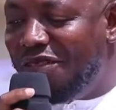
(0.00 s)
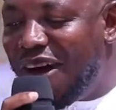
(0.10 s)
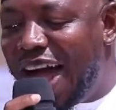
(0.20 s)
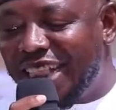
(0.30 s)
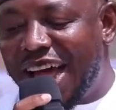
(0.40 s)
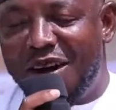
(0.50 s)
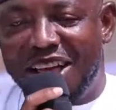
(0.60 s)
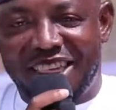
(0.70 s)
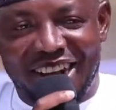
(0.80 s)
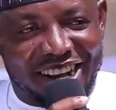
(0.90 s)
invite
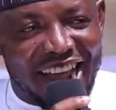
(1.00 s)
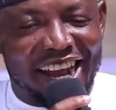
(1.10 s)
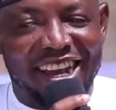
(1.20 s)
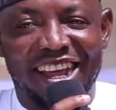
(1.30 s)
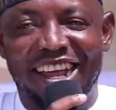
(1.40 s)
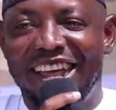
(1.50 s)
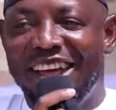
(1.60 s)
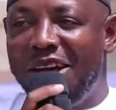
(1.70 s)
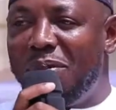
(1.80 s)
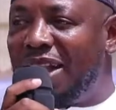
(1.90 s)
our children,
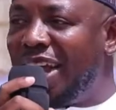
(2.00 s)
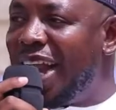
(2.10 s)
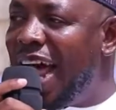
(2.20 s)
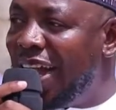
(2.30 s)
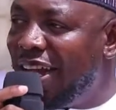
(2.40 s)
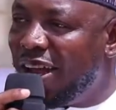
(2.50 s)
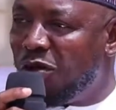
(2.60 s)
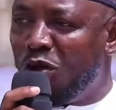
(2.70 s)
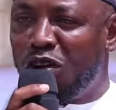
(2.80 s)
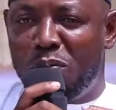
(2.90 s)
particularly the
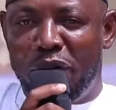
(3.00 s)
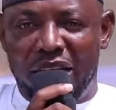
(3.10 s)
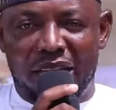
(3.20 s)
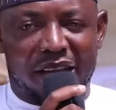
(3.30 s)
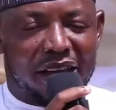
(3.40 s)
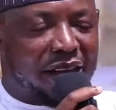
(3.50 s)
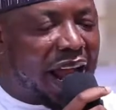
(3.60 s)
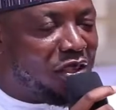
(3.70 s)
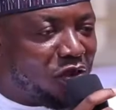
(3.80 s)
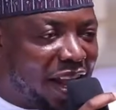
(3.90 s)
would-be
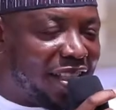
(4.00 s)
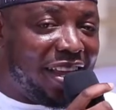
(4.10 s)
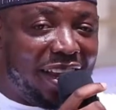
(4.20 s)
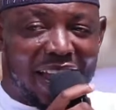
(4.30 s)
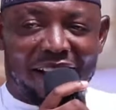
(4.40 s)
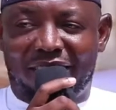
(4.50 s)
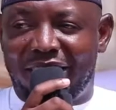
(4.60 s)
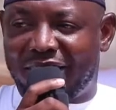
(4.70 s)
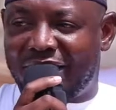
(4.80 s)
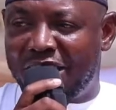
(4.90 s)
graduates in
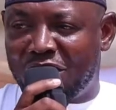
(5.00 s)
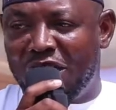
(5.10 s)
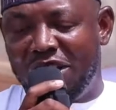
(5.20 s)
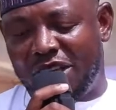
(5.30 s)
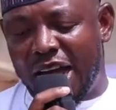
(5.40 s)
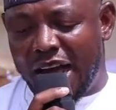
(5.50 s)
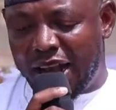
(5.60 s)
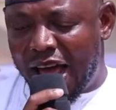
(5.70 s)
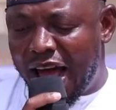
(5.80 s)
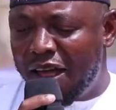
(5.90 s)
next session,
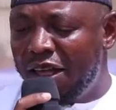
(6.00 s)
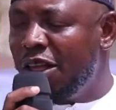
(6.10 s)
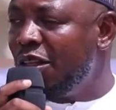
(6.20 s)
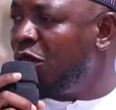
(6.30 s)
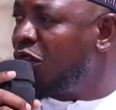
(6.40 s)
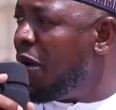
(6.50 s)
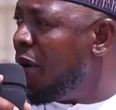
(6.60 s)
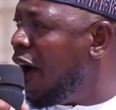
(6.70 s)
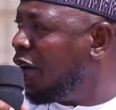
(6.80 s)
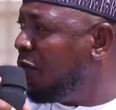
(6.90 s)
inshallah, to come
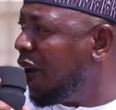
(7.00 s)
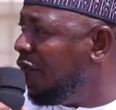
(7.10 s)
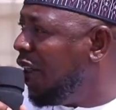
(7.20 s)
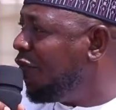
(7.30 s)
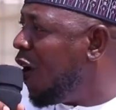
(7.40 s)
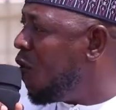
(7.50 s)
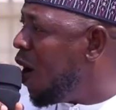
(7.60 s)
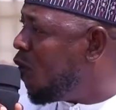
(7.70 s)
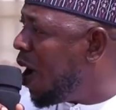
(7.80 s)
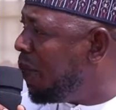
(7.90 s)
out briefly for
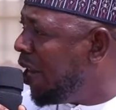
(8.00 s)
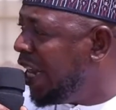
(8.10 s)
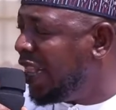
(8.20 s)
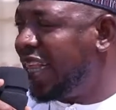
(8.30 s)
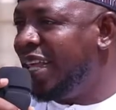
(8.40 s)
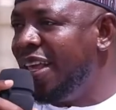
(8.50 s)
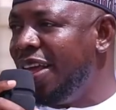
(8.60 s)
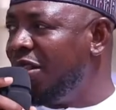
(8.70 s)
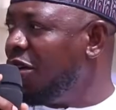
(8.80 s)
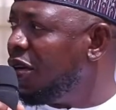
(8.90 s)
one minute
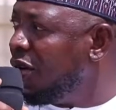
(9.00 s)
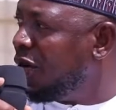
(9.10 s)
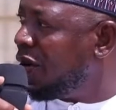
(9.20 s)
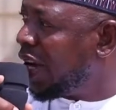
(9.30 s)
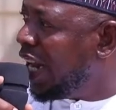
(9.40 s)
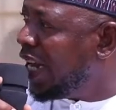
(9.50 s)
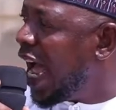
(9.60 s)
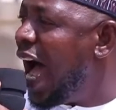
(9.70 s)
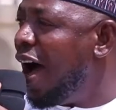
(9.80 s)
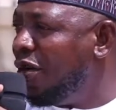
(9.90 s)
to read
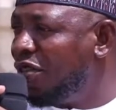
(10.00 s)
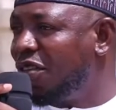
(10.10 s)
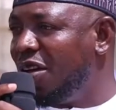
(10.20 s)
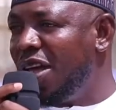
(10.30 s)
out